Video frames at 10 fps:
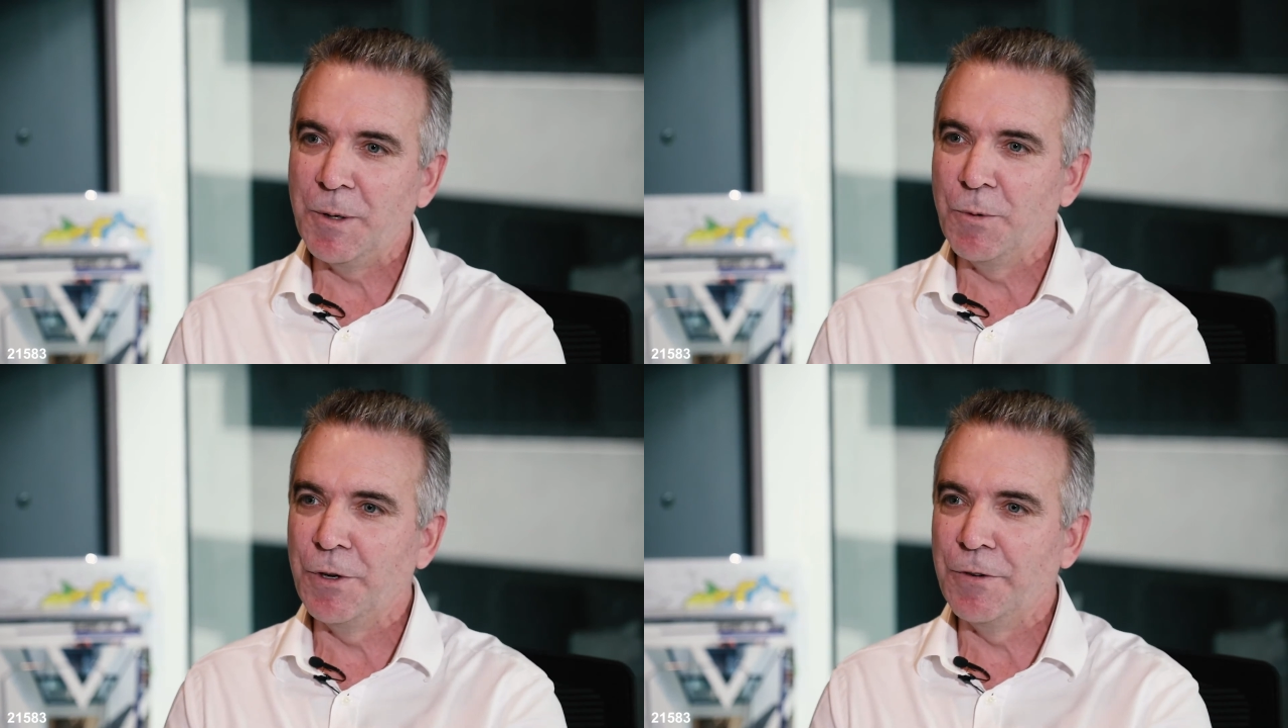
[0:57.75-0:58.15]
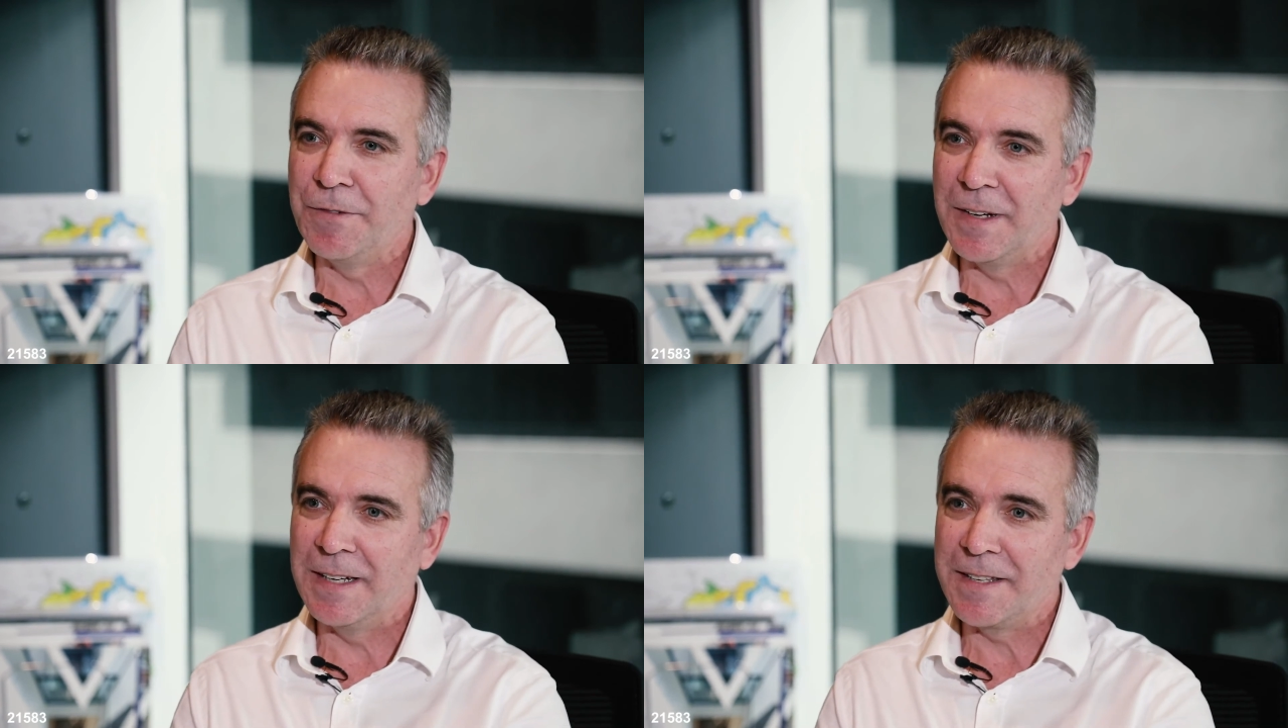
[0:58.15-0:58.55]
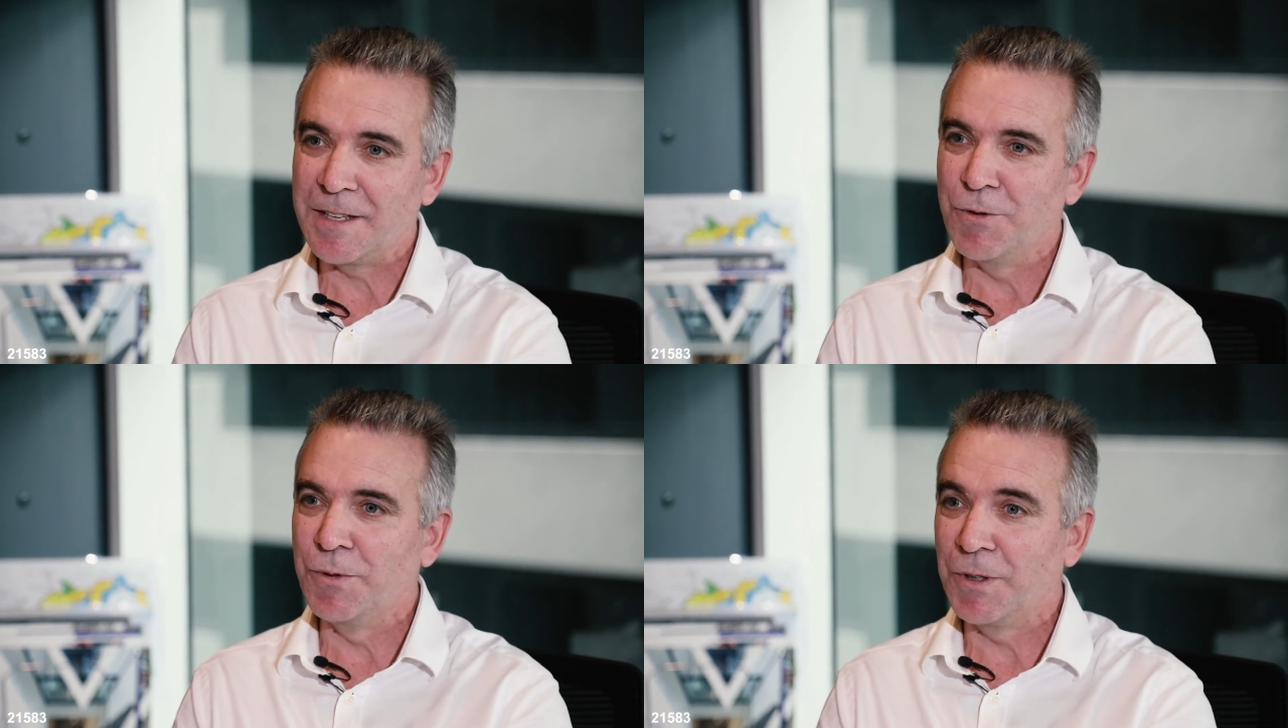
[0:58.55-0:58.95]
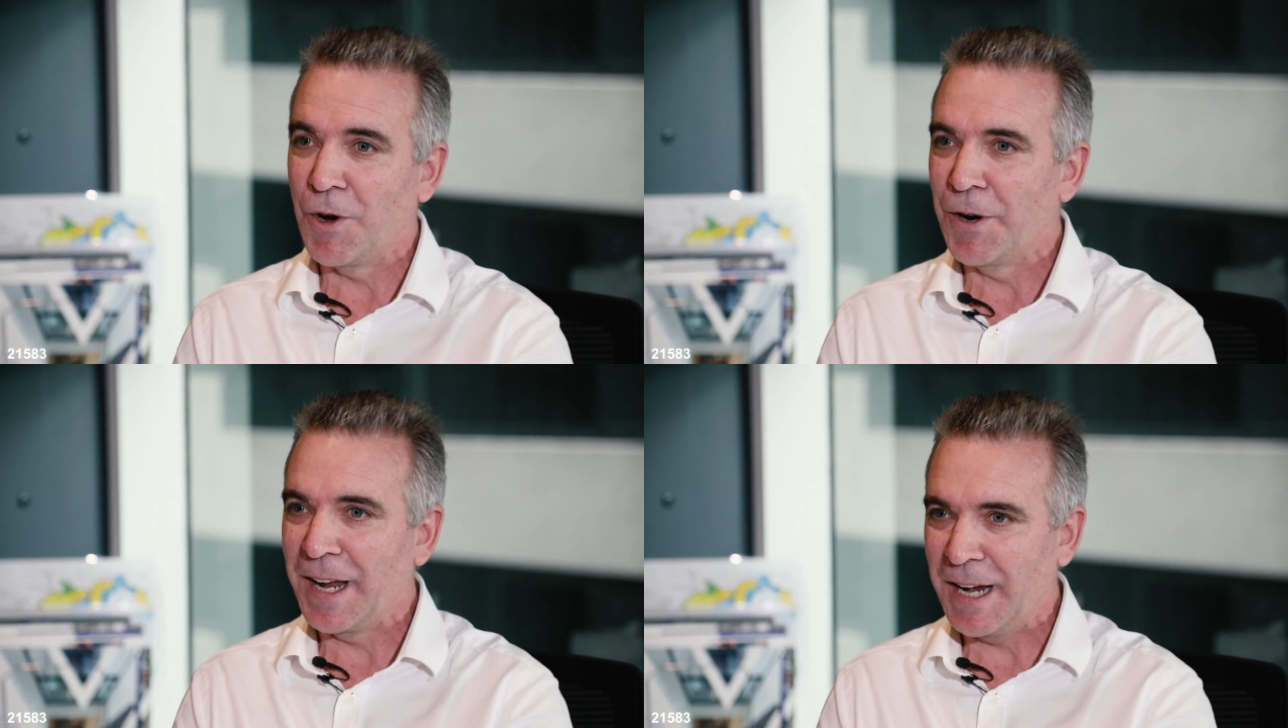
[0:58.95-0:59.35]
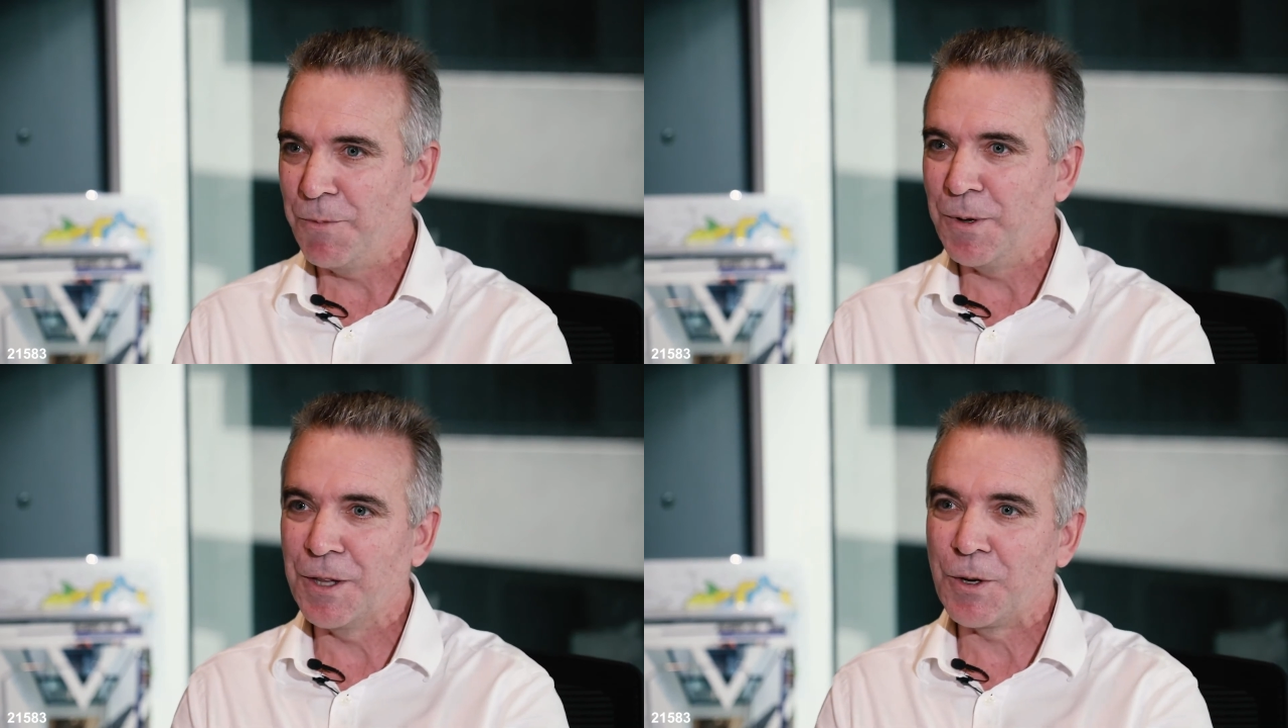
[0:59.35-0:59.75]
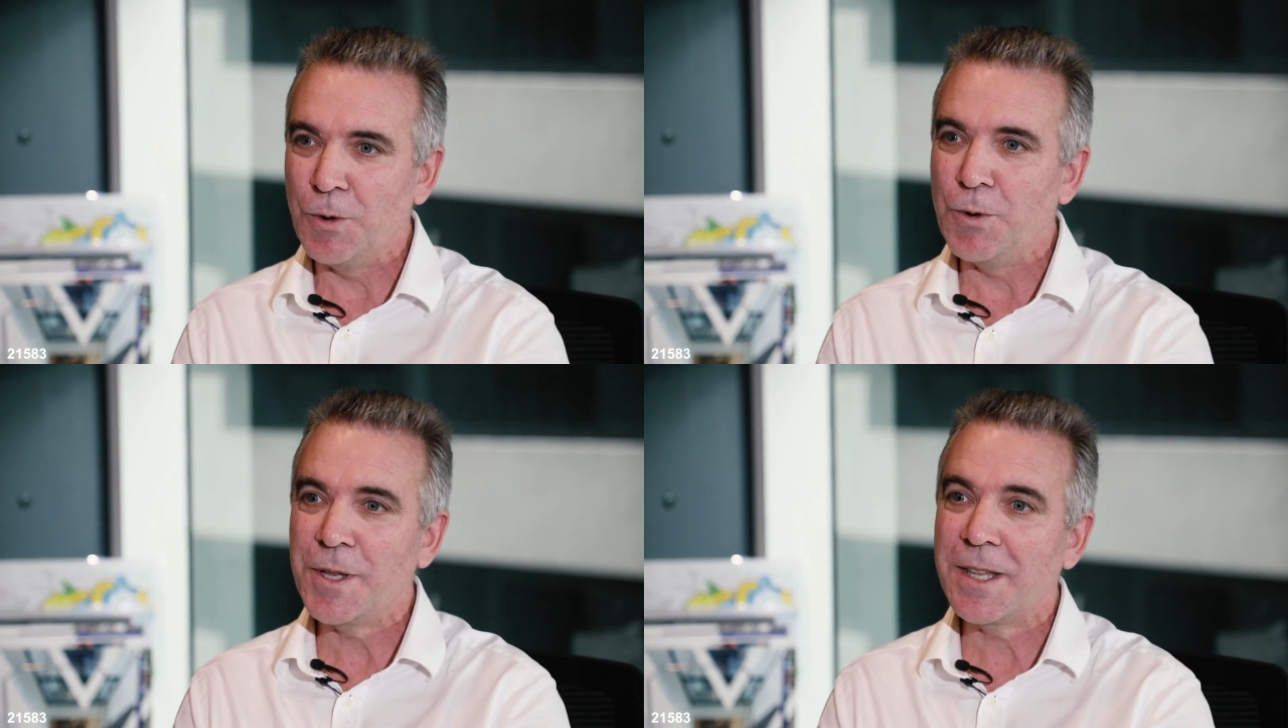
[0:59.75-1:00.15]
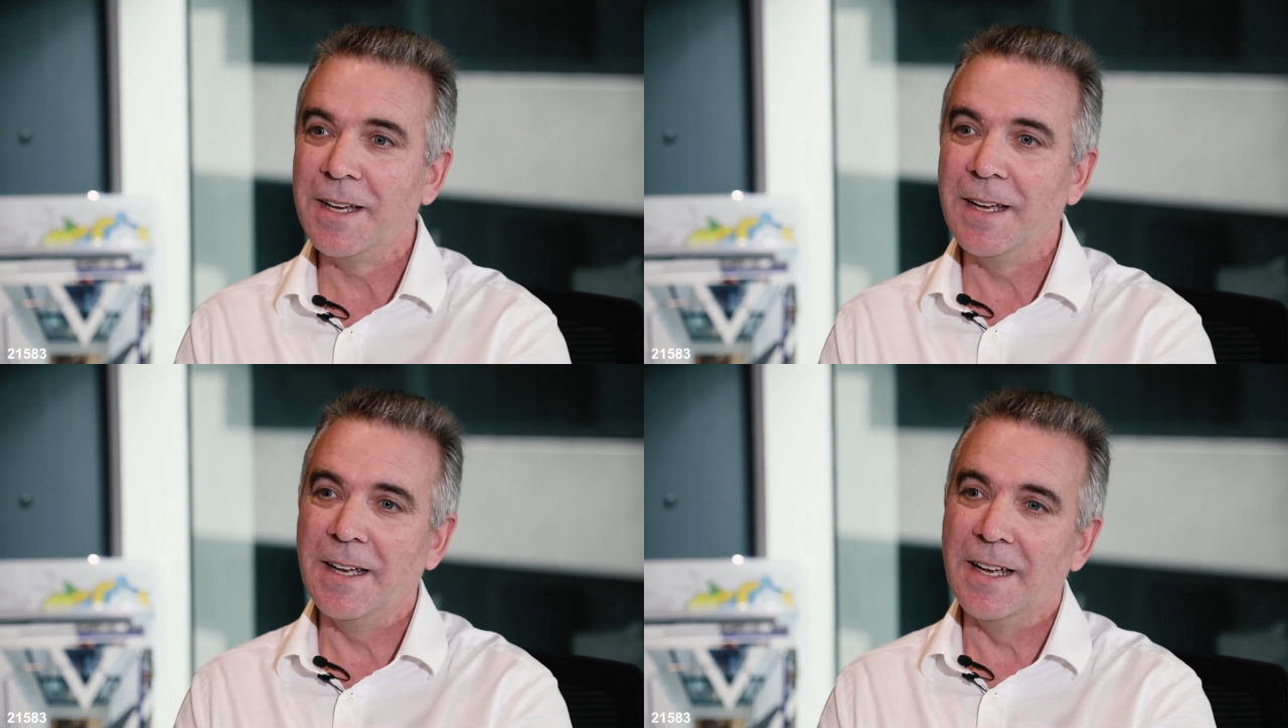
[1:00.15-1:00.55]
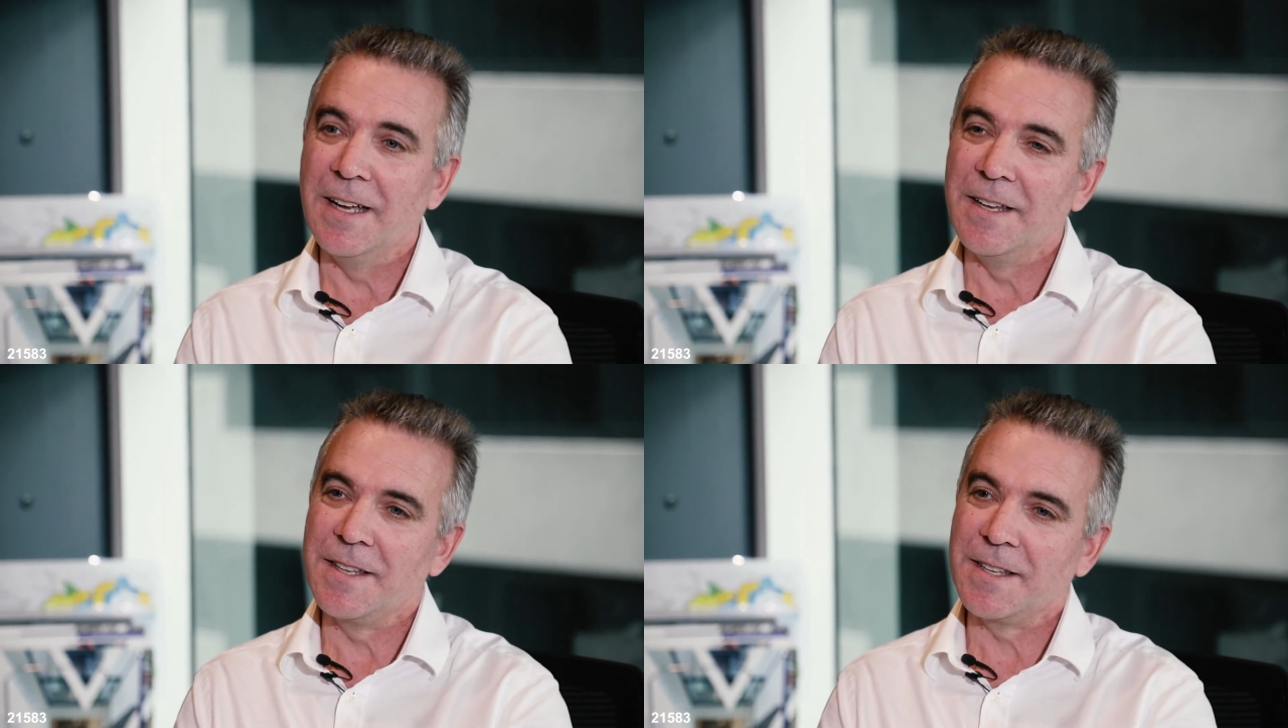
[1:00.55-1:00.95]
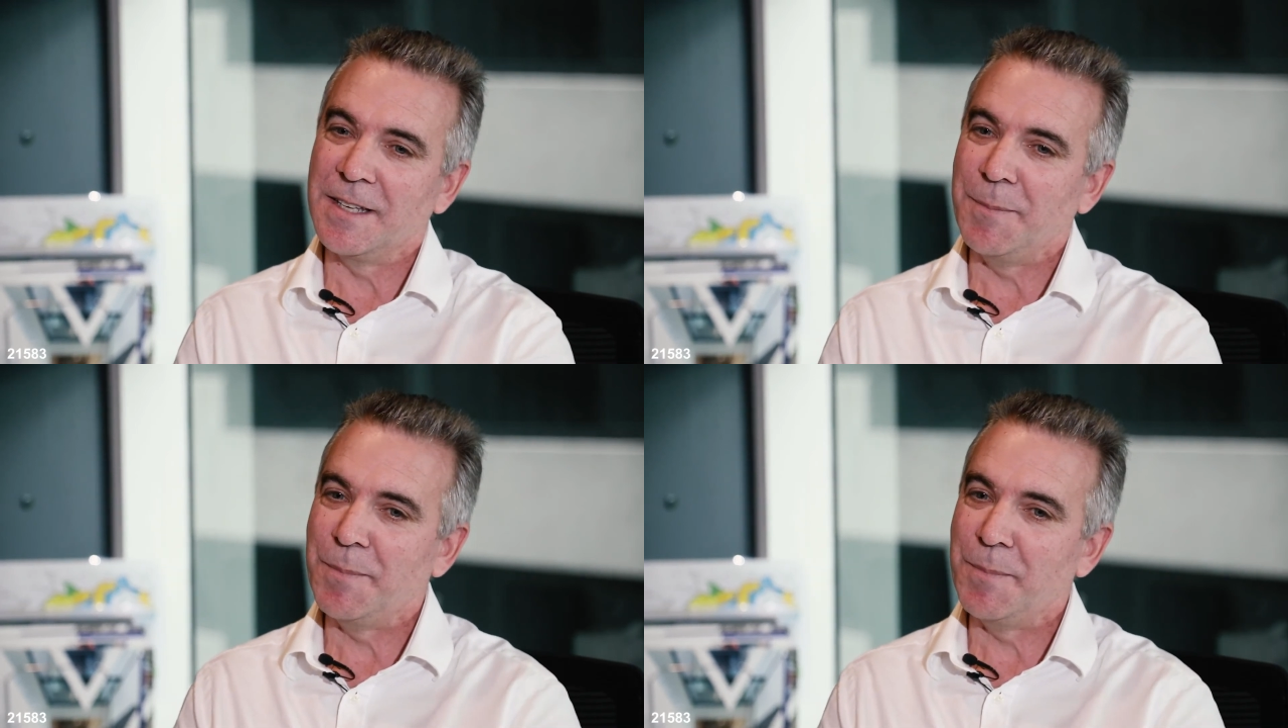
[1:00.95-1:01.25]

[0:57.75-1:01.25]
we would have uh, still gone ahead with the course as the